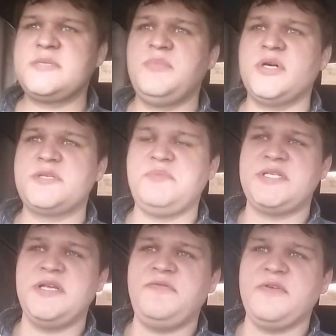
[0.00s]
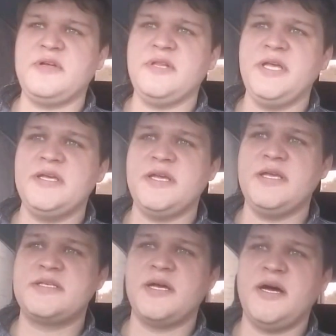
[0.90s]
this book specifically
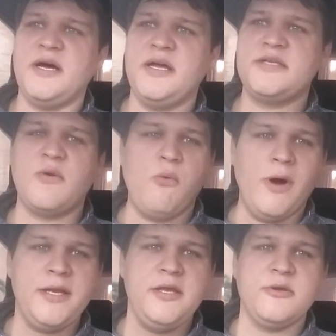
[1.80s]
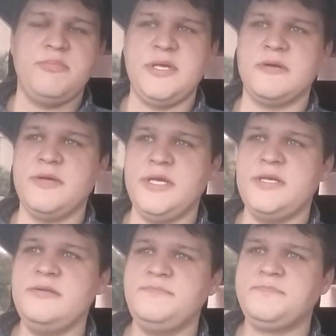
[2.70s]
is a 1-year
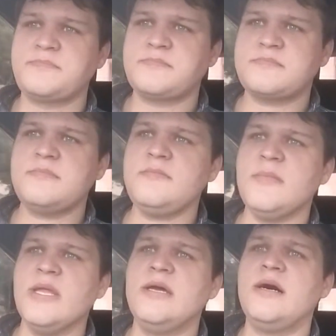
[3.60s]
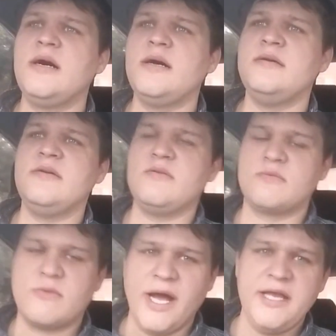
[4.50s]
period,
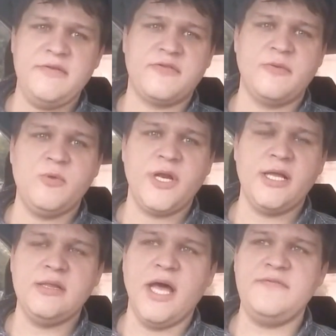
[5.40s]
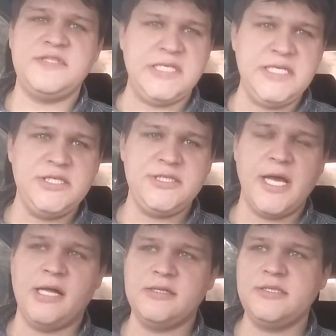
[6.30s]
right from when I left Teen
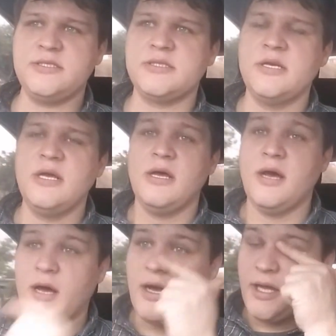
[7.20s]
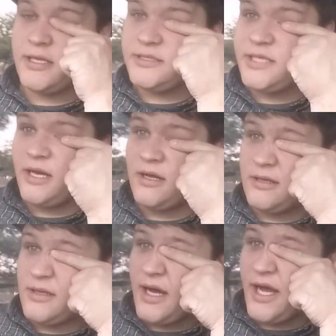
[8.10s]
Challenge
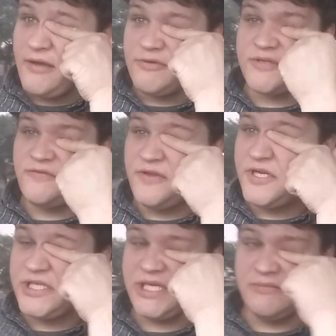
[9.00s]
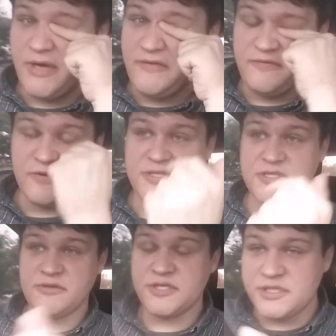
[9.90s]
until I was finishing my
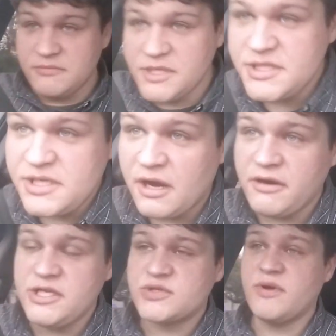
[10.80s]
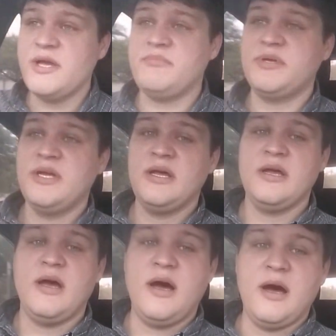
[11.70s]
first Christian missionary trip,
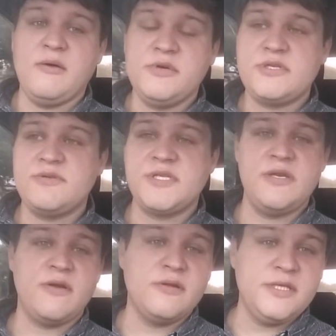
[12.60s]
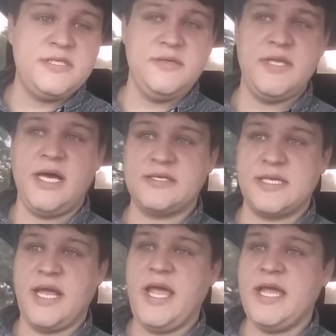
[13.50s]
which was in early
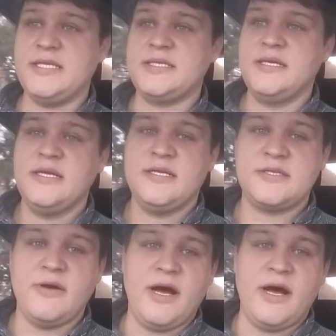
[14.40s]
2008. So